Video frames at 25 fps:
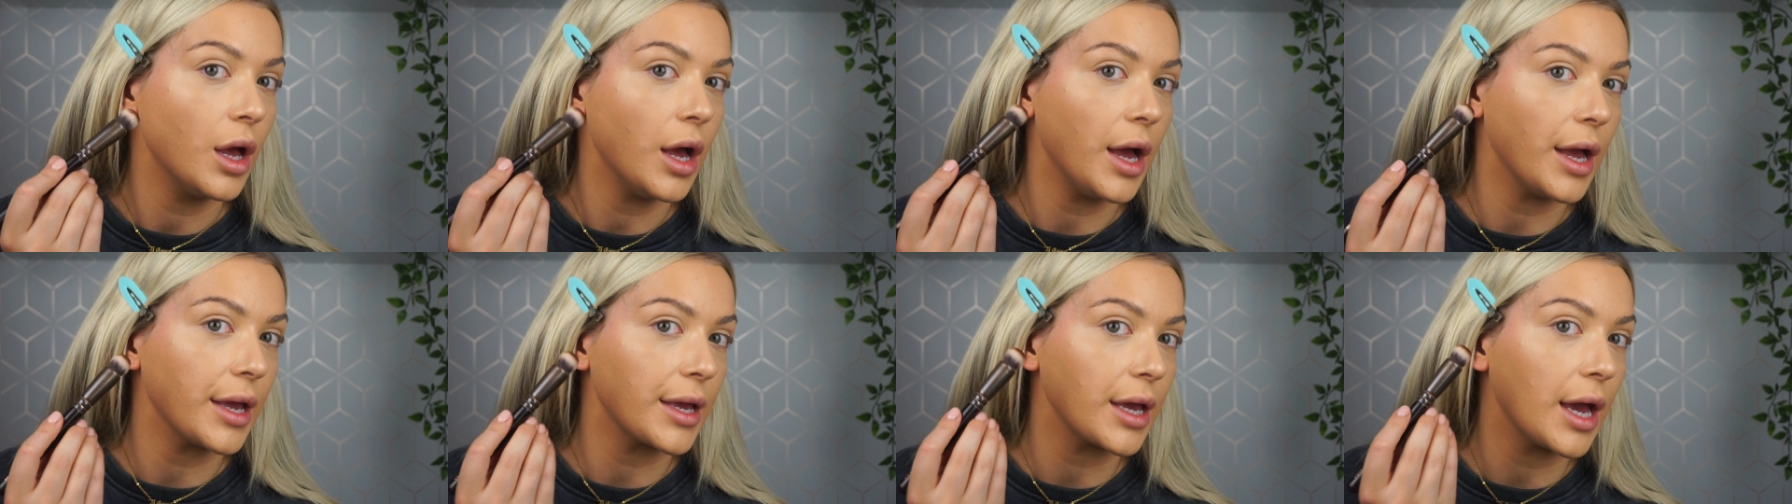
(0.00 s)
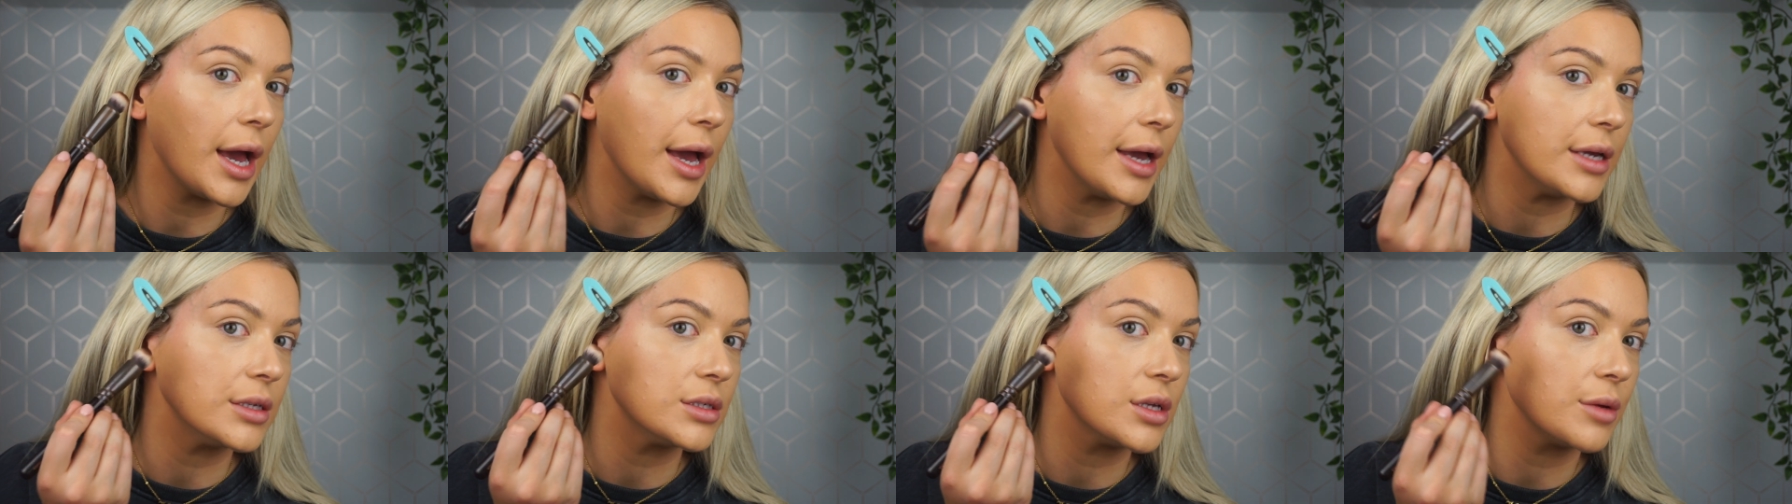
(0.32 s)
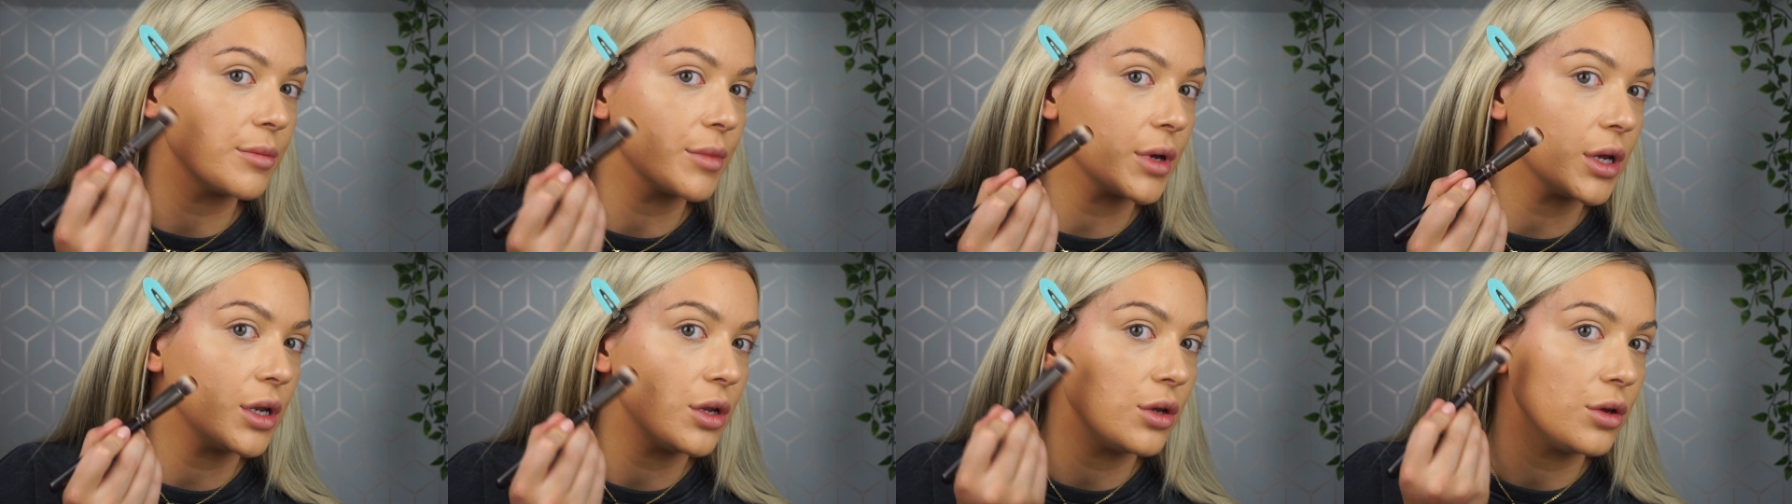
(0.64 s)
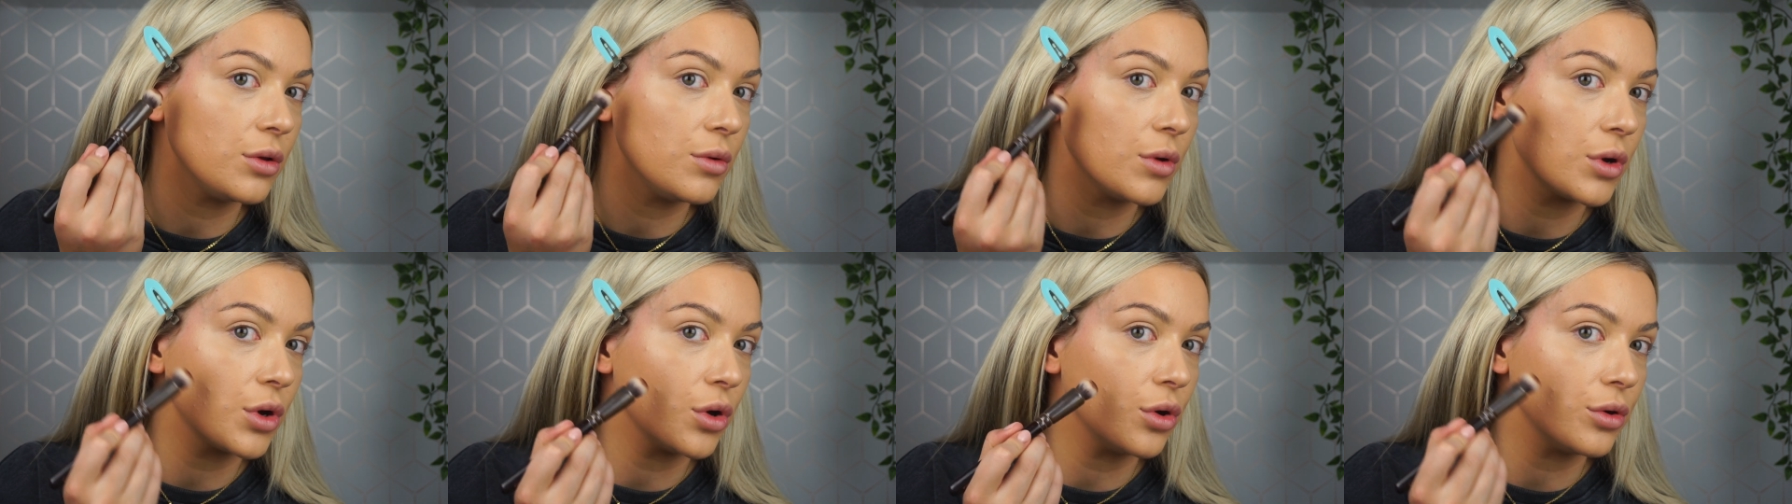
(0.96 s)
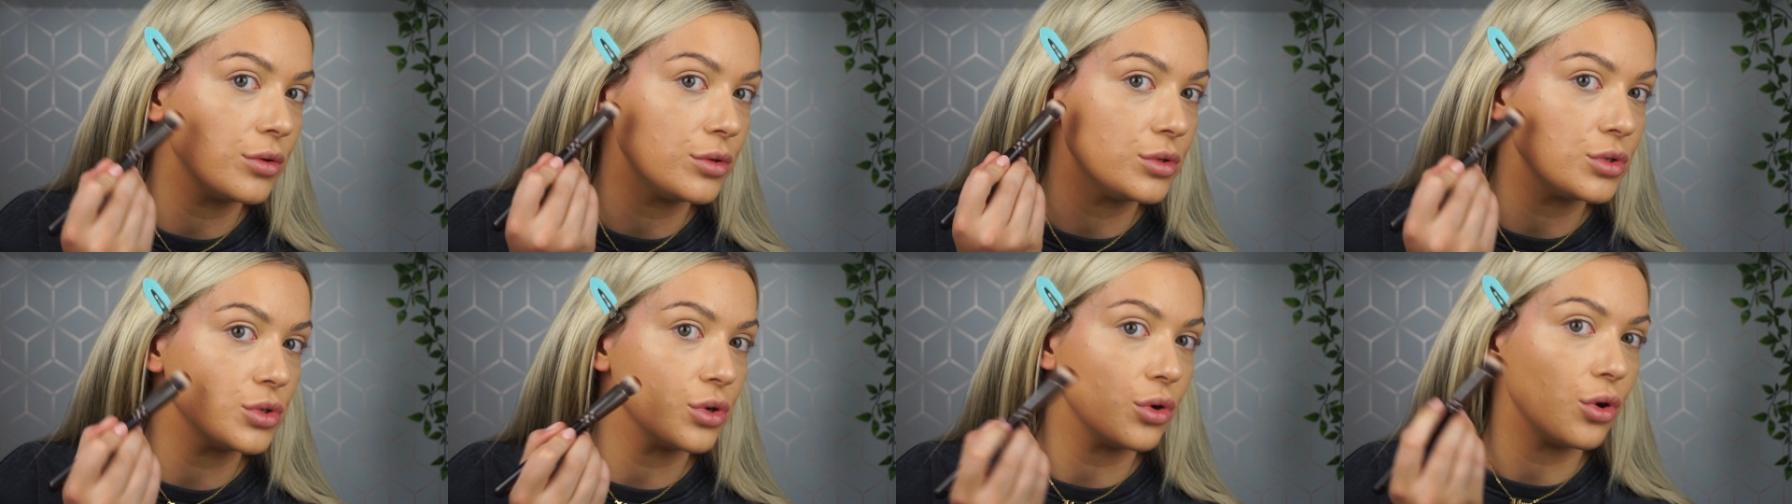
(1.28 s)
Okay, so I'm going to
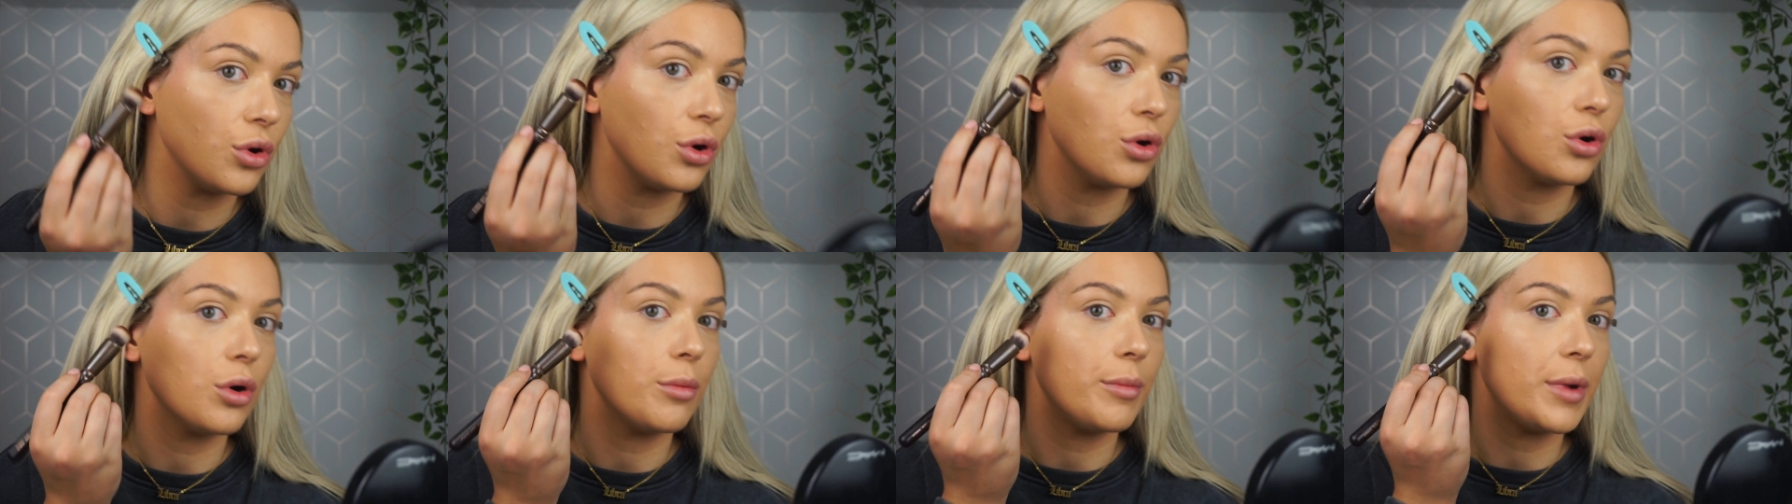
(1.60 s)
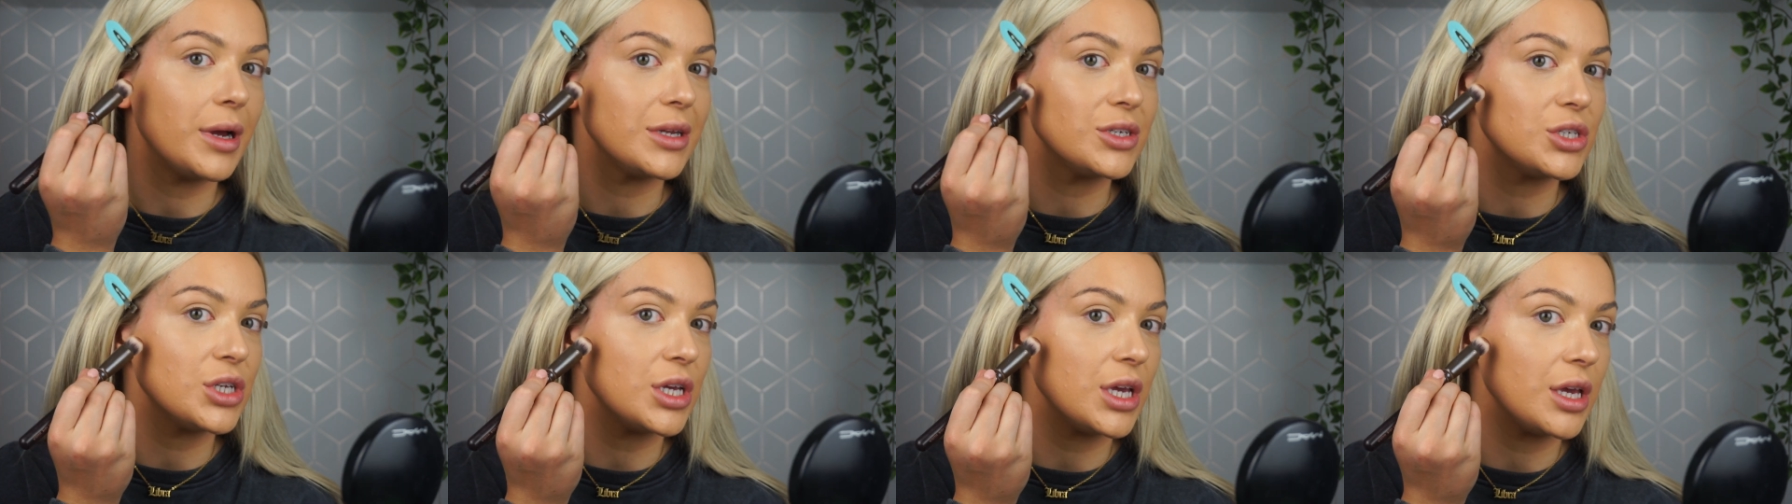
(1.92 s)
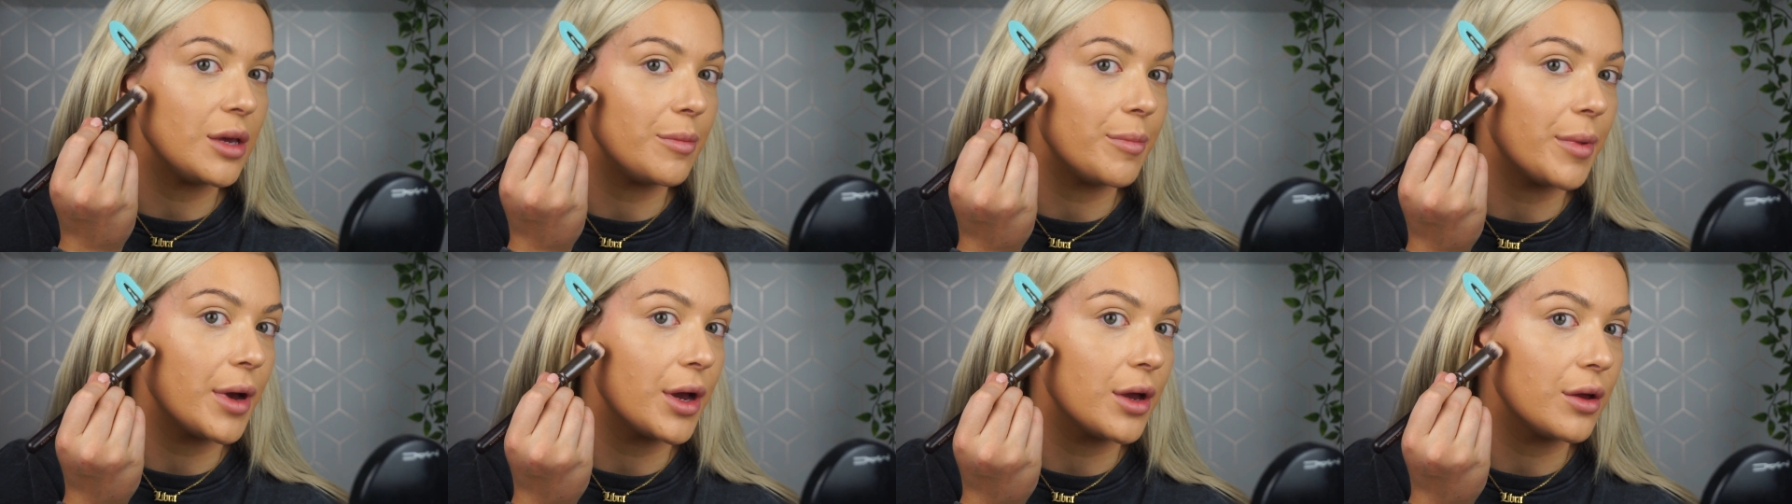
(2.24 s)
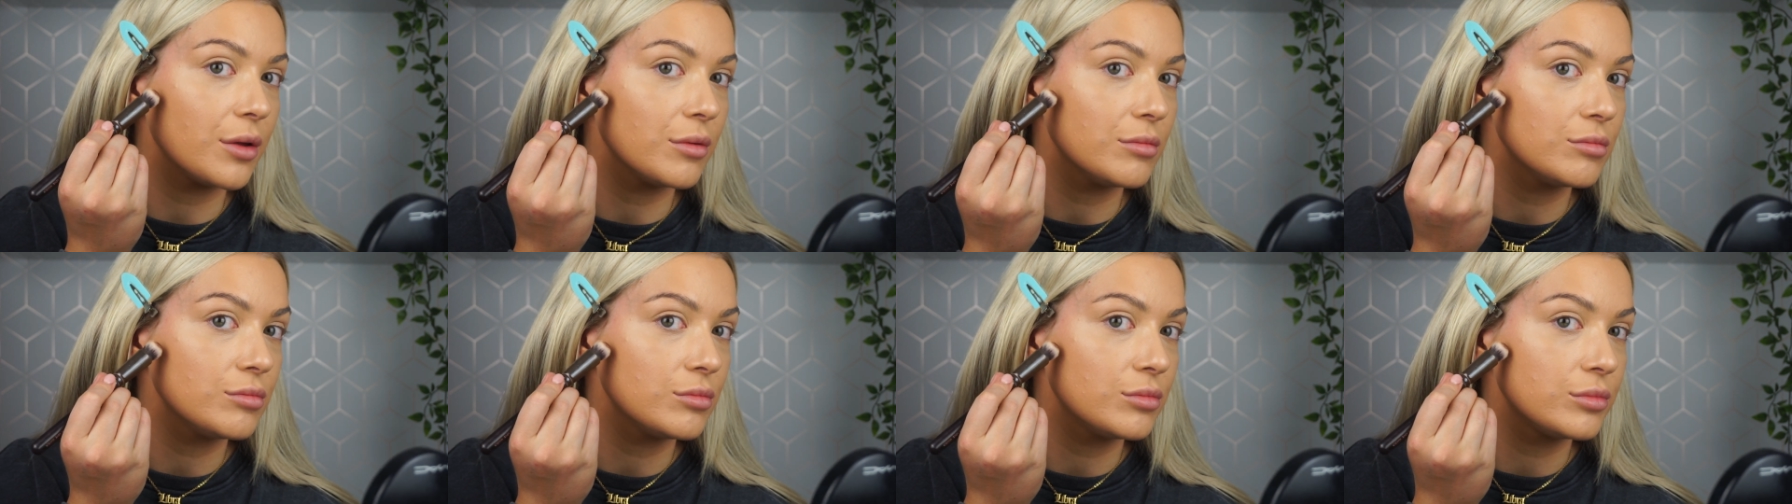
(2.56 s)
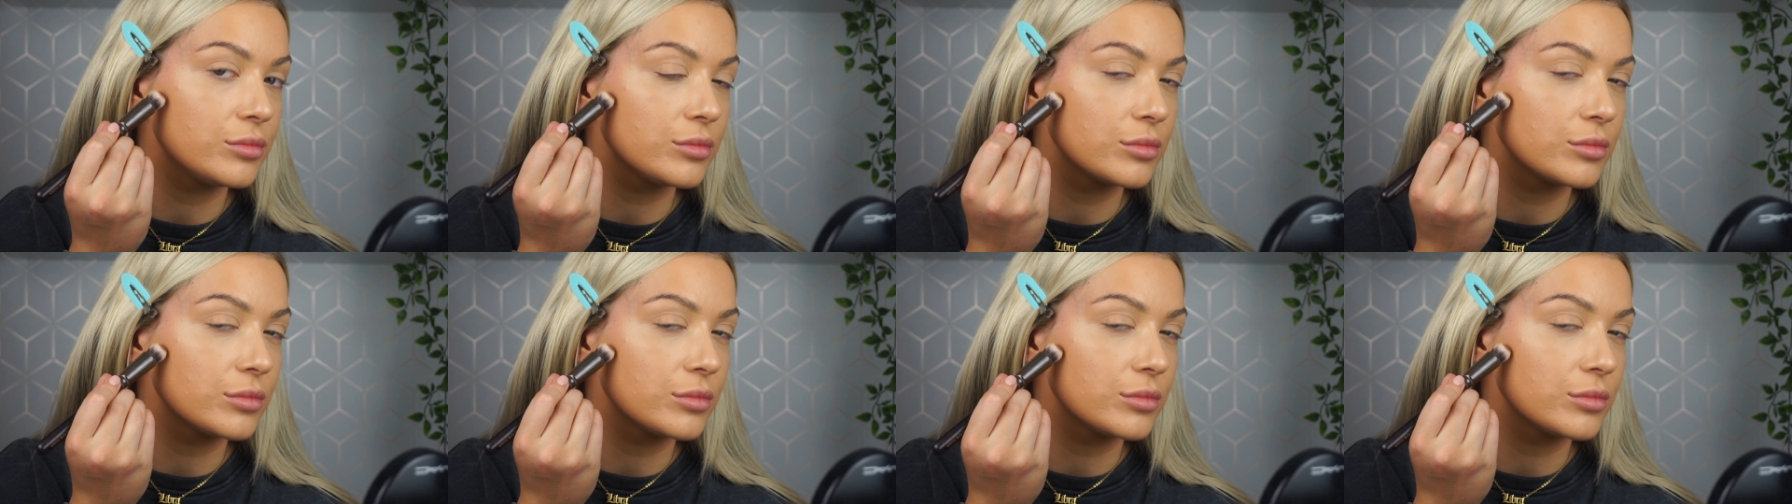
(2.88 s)
contour my cheekbone.